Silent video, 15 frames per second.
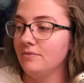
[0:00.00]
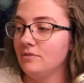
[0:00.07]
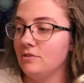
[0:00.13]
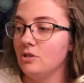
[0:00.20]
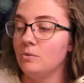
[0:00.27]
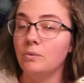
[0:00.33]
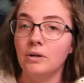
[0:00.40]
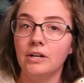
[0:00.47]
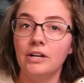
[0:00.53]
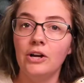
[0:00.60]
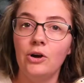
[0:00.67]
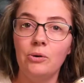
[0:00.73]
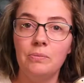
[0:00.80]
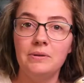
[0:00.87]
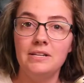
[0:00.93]
So we're gonna
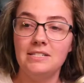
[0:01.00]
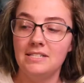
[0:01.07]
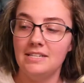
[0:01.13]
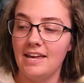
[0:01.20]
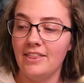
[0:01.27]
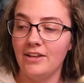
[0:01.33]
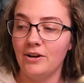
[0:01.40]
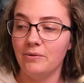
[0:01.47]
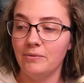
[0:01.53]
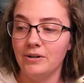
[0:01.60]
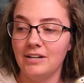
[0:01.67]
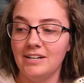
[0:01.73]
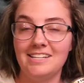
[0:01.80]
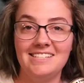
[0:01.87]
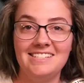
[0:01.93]
open it together and we're
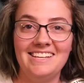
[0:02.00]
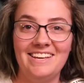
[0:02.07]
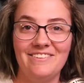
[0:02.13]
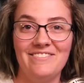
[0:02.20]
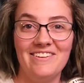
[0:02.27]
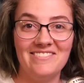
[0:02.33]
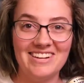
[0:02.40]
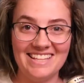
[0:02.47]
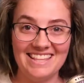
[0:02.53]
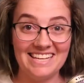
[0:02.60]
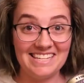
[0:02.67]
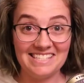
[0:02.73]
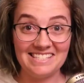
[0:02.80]
gonna see if everything's